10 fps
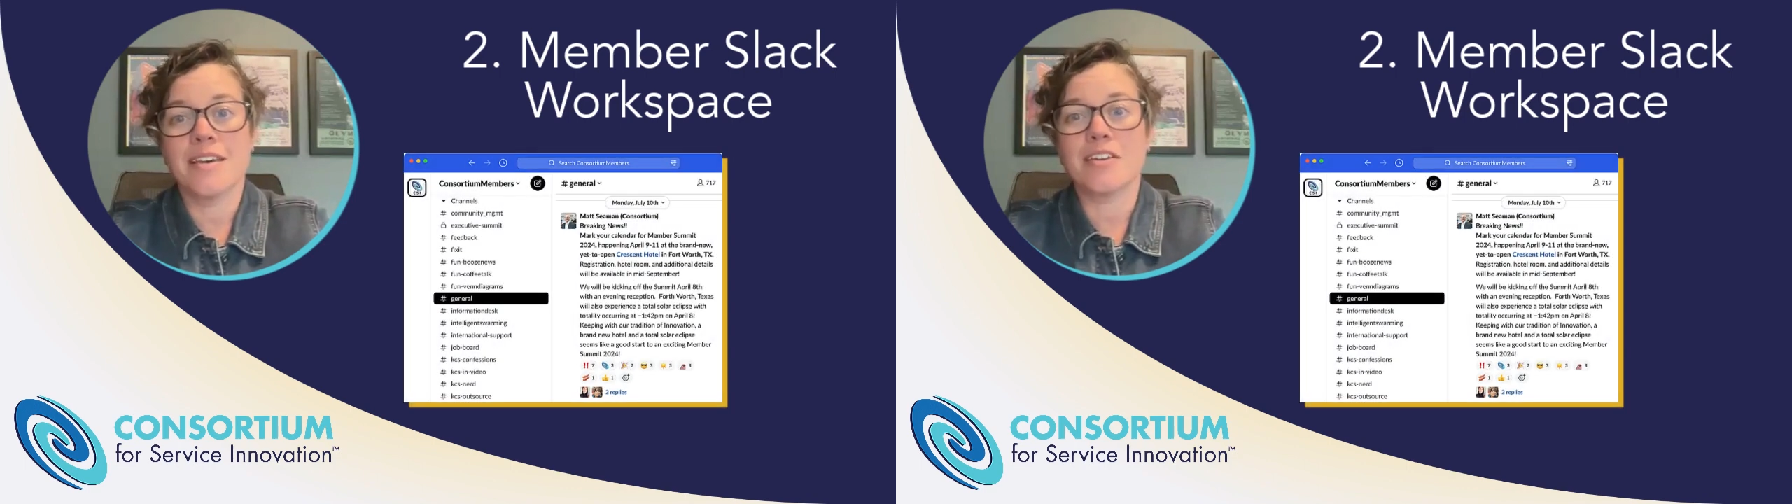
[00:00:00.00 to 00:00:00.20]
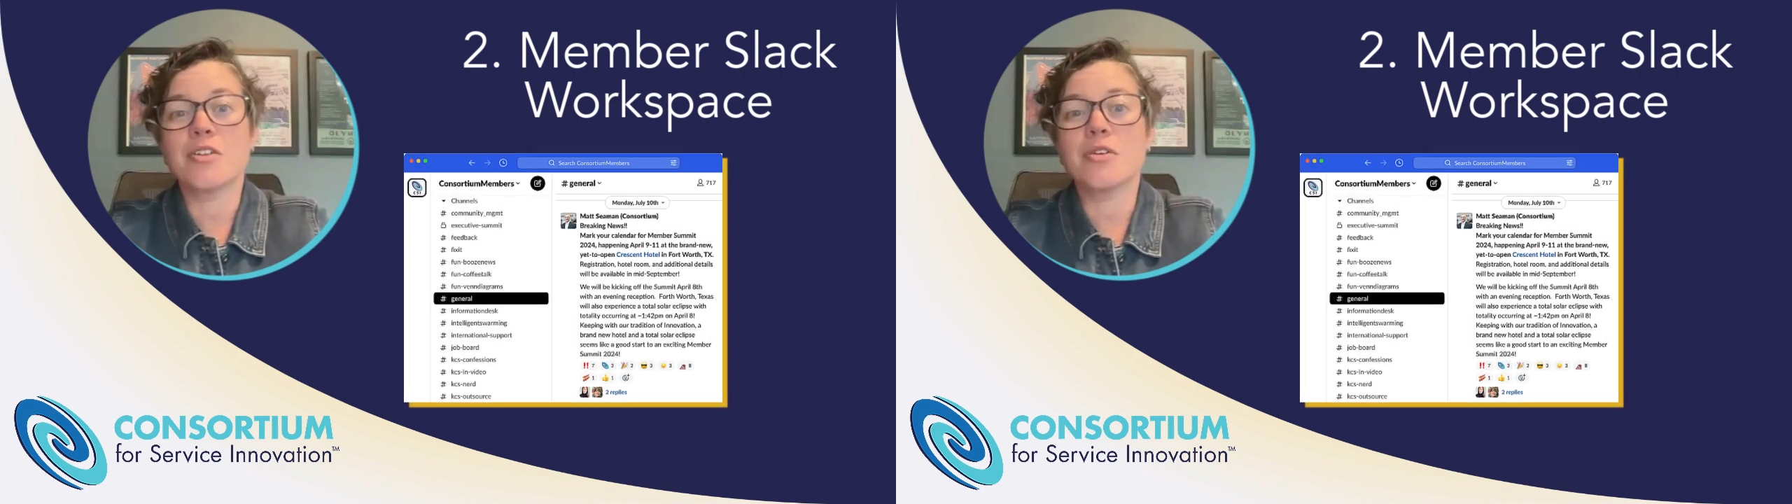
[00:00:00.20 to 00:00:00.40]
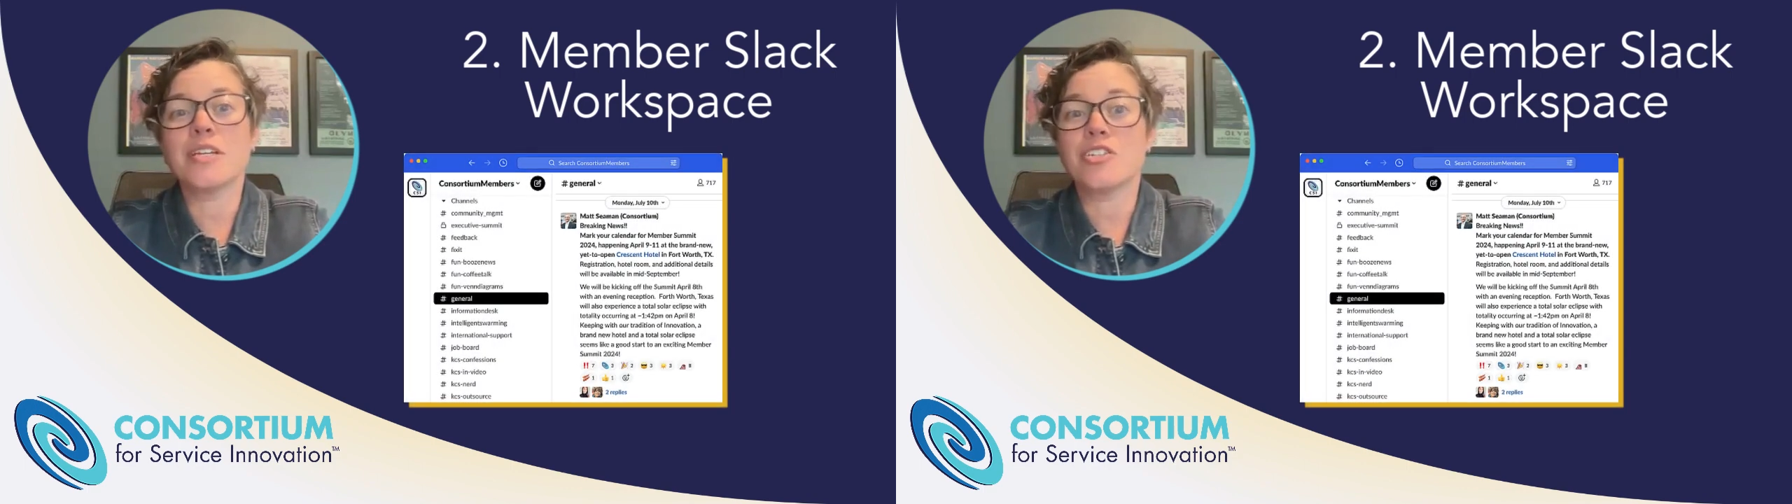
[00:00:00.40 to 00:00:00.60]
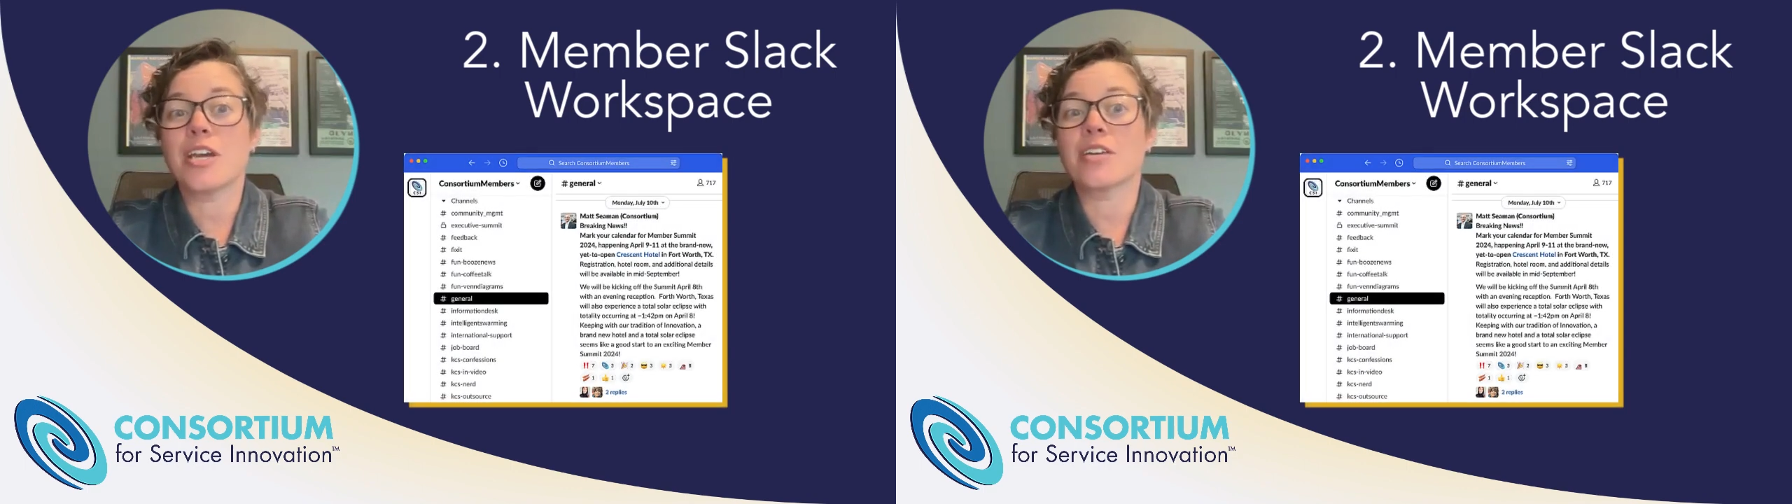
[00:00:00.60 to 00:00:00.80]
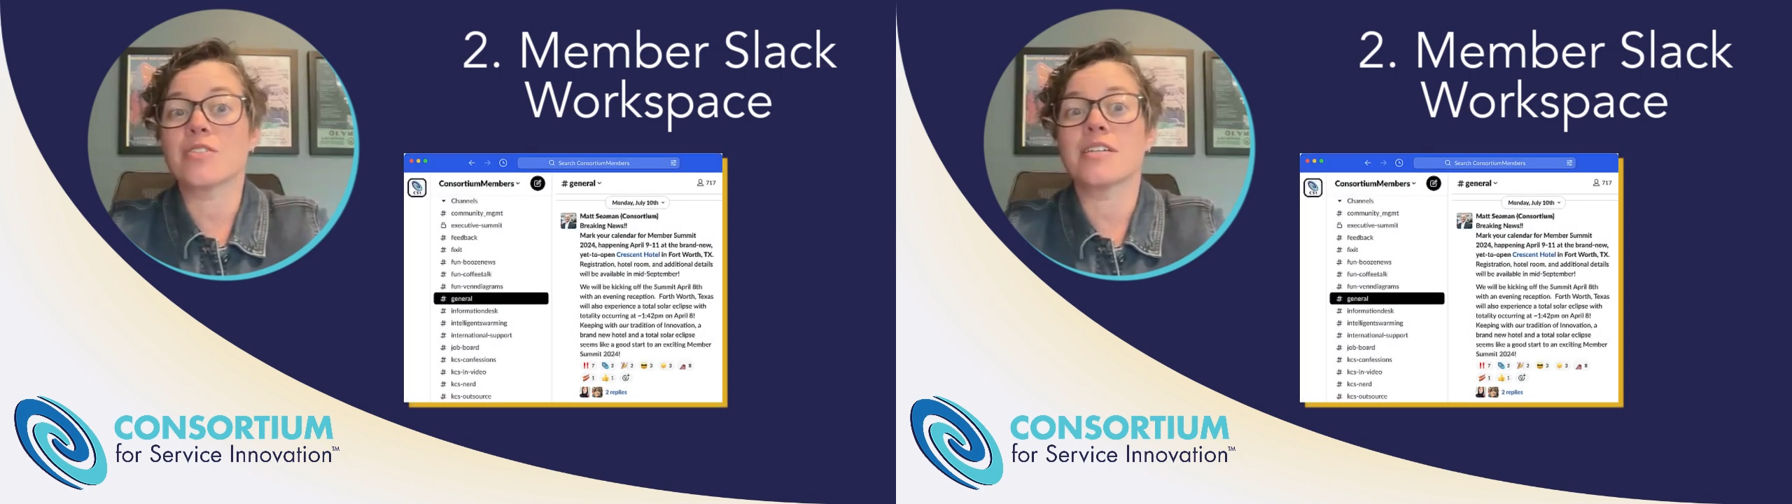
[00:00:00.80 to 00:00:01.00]
including
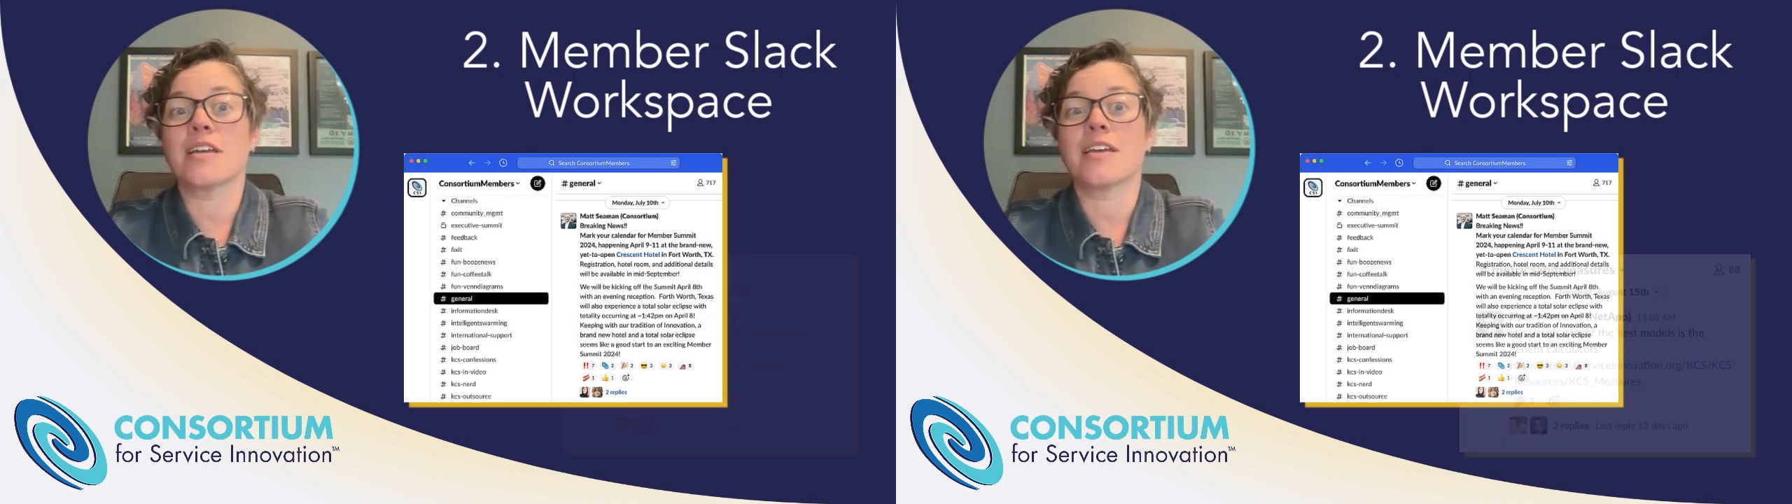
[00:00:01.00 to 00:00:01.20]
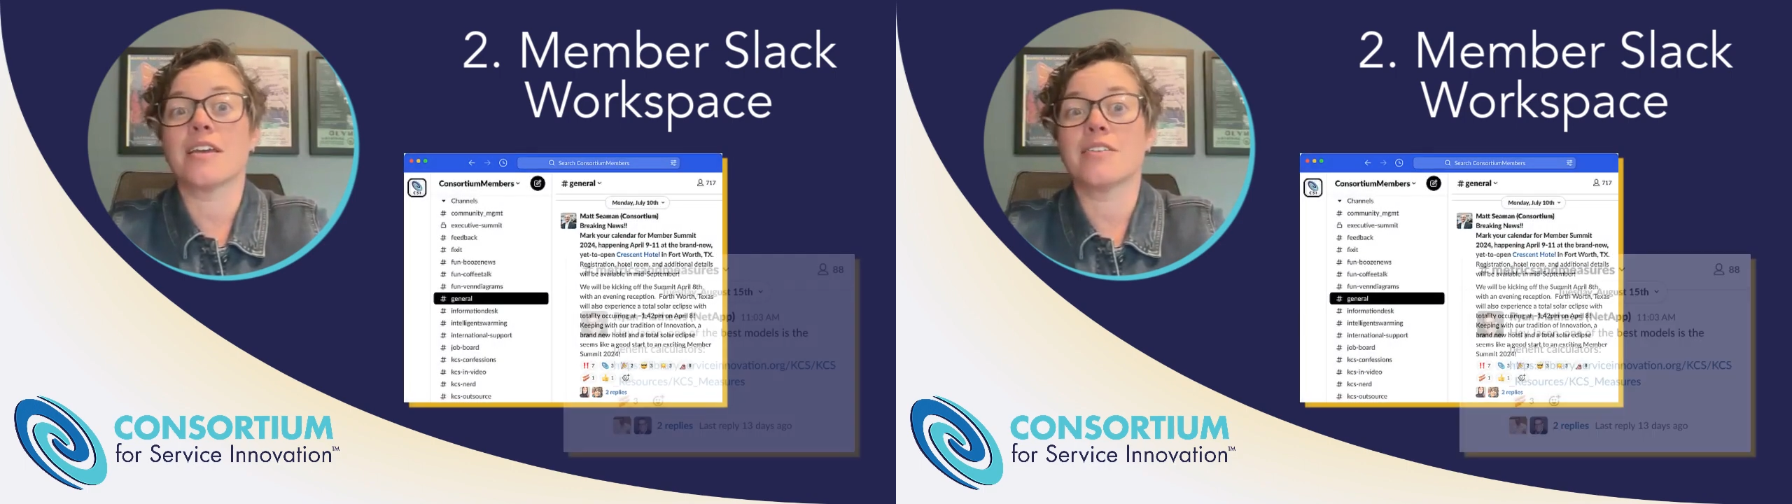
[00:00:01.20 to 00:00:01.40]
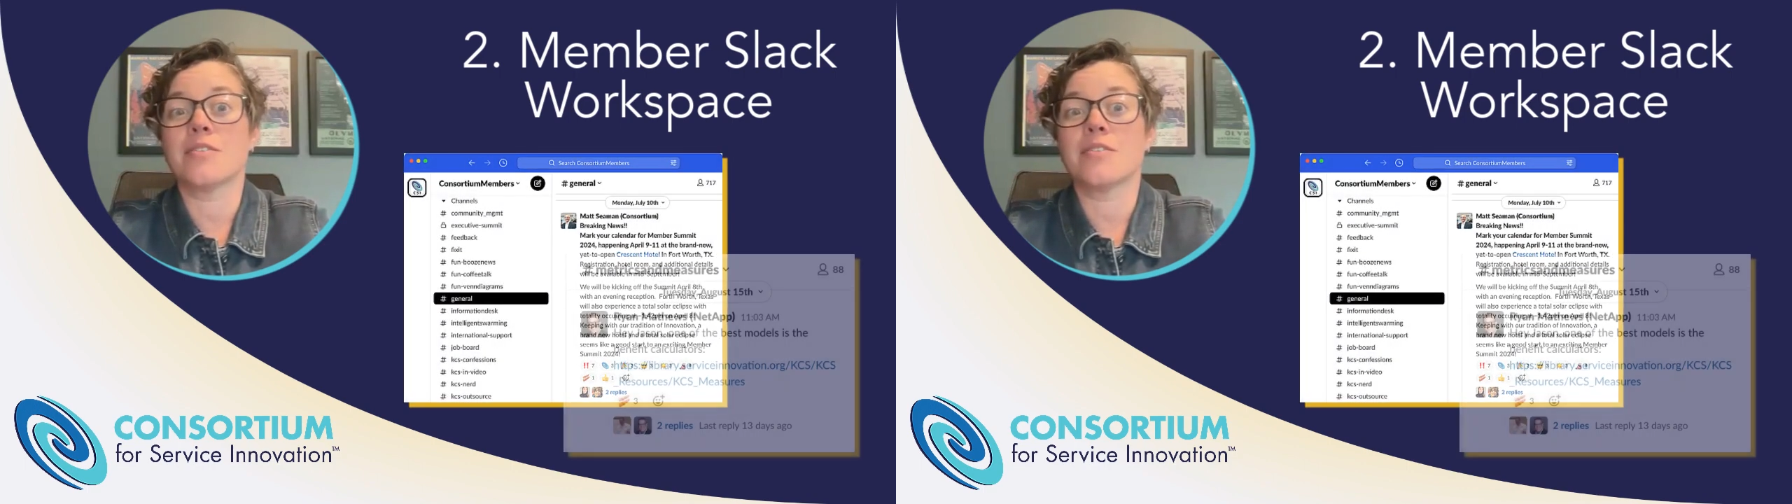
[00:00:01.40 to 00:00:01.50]
channels dedicated